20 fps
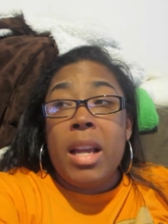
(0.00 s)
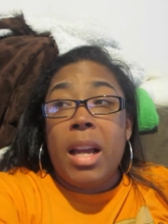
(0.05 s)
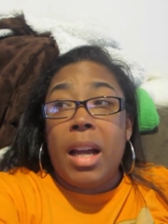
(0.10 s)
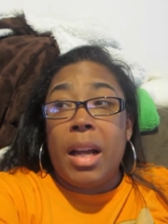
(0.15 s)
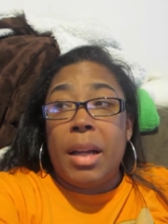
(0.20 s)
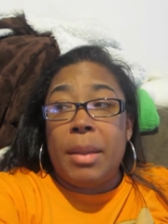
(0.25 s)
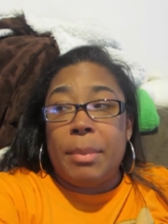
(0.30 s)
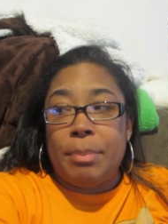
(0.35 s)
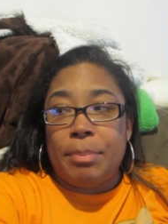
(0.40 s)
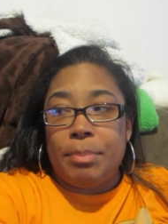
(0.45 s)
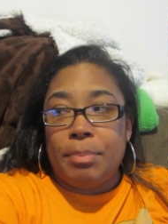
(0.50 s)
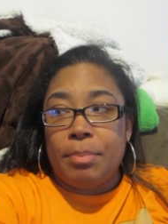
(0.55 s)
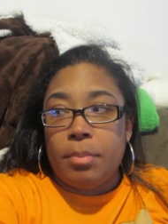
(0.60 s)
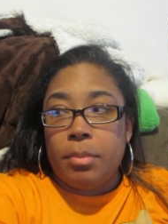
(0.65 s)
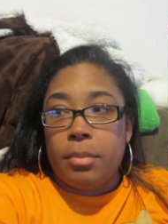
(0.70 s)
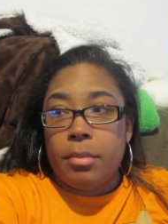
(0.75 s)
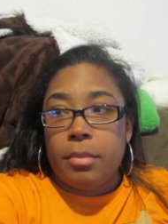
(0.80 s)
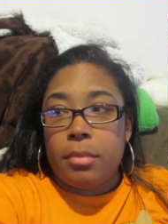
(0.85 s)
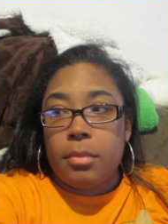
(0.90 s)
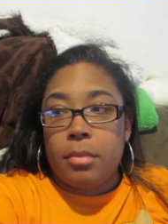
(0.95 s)
I'm
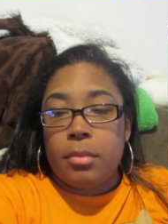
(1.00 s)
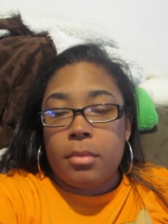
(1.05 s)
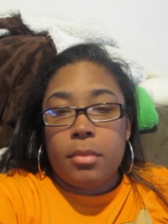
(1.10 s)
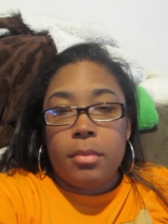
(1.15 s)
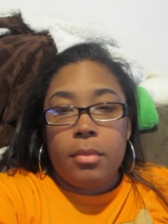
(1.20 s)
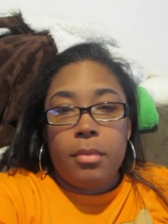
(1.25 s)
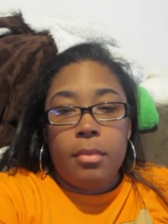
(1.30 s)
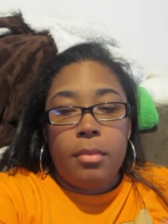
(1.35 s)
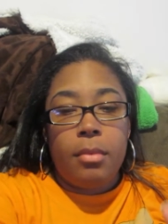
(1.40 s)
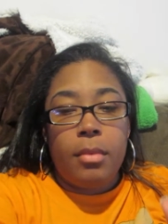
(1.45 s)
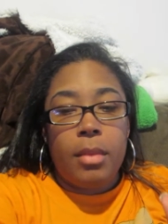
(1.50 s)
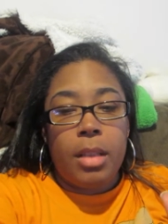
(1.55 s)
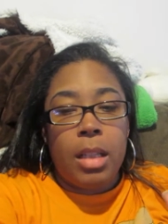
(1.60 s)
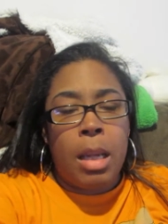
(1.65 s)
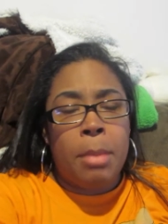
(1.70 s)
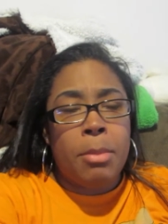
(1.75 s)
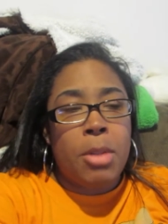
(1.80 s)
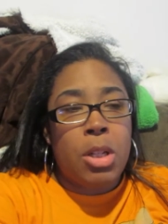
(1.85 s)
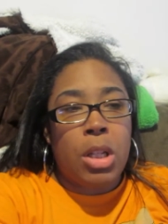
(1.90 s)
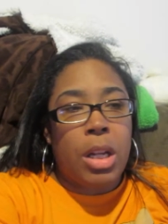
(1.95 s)

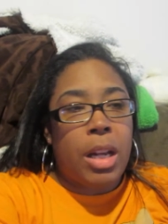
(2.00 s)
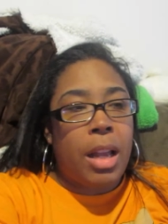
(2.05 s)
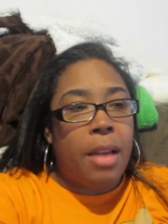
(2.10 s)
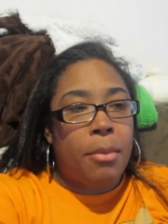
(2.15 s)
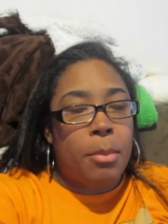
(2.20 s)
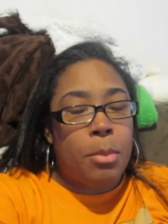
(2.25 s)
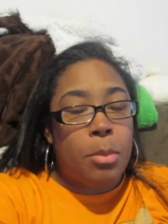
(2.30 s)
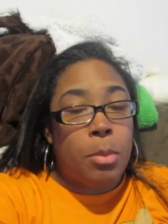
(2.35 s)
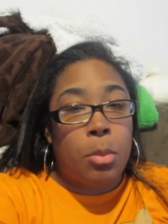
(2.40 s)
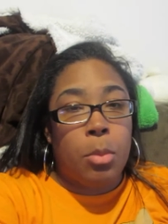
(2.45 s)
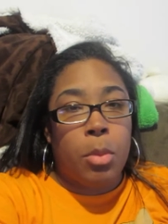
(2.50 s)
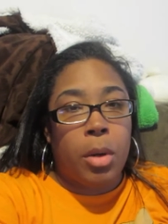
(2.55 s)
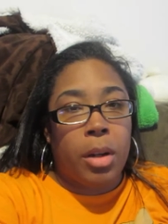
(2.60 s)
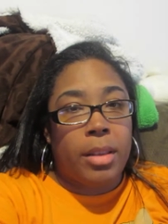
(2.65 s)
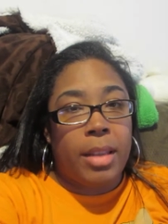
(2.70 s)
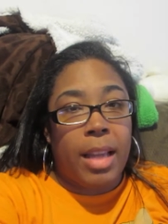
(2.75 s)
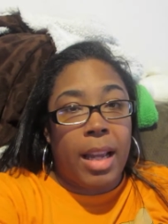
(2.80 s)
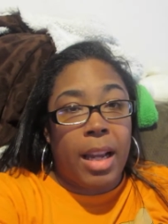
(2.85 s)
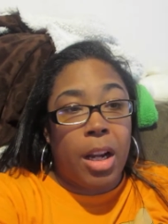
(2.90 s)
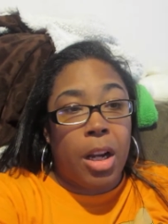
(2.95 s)
just gonna have him
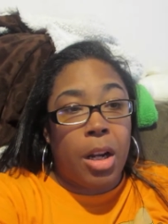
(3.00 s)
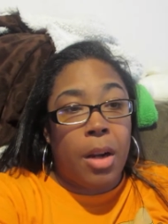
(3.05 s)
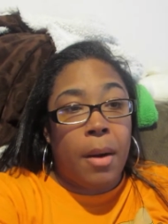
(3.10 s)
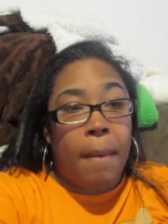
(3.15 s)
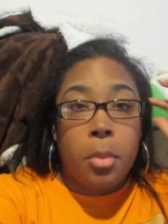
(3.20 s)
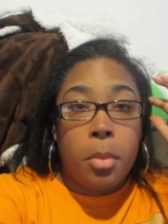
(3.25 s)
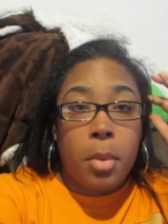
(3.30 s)
work there.